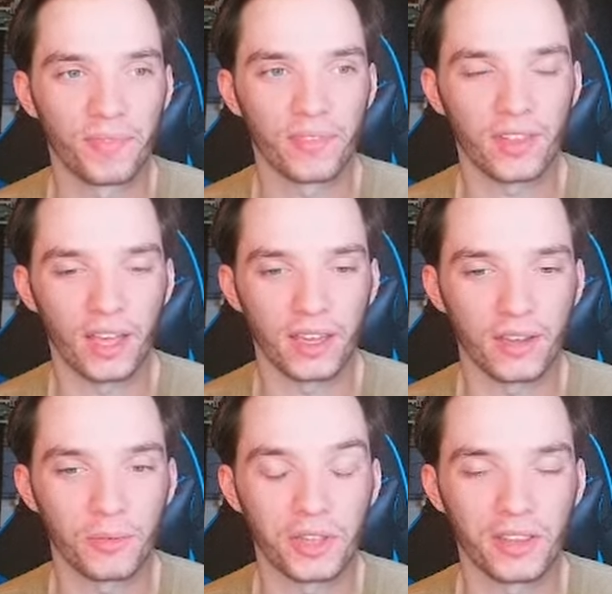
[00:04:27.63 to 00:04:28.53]
like
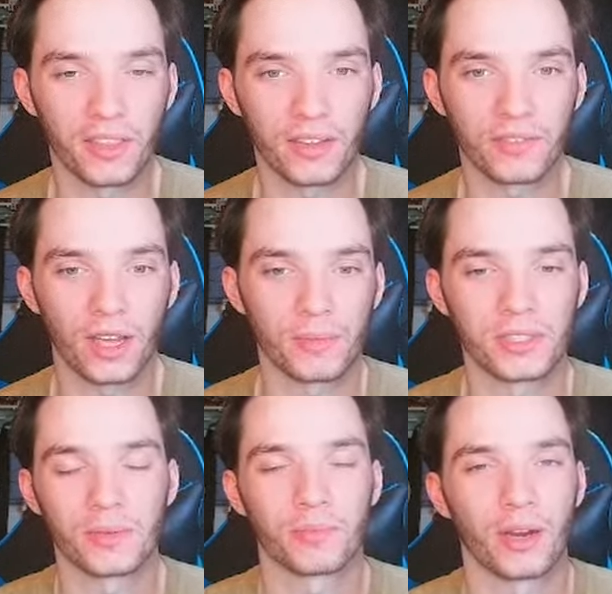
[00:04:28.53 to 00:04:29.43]
when you think of time
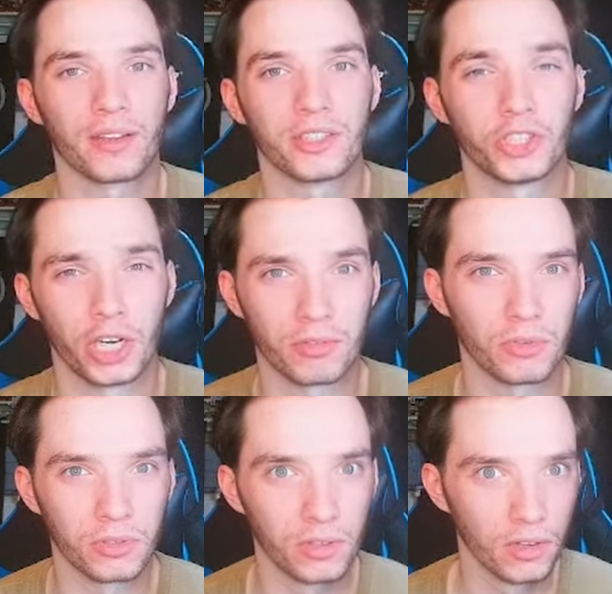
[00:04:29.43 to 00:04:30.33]
skip, probably the
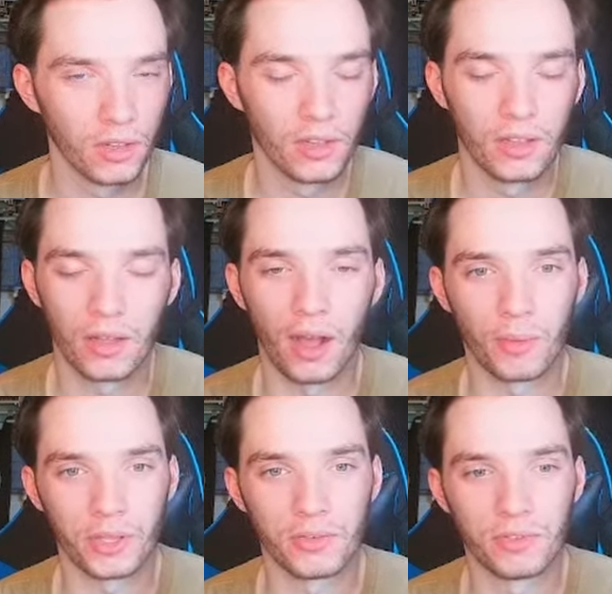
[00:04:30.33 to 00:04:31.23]
general uh
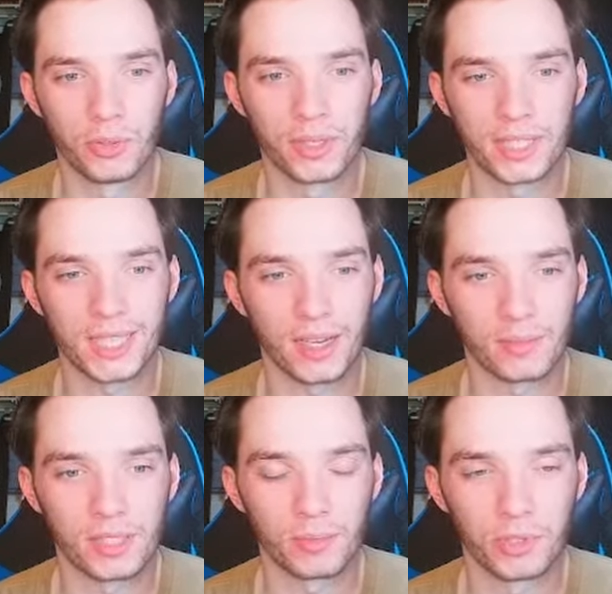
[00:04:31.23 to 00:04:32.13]
what you view as a time
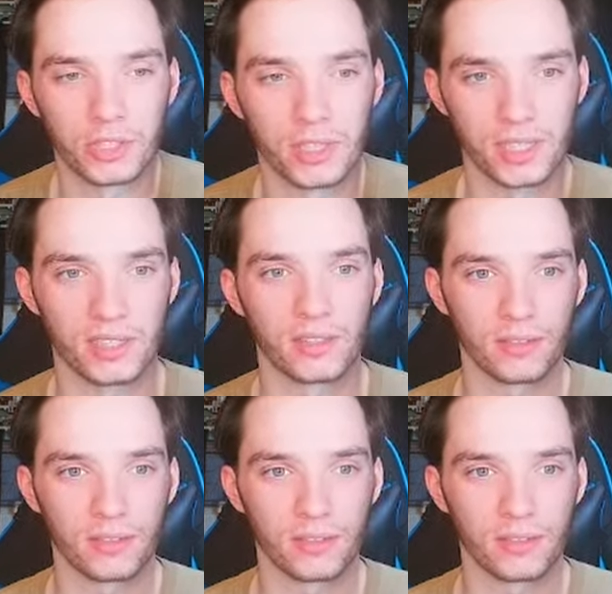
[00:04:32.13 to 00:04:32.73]
skip, which is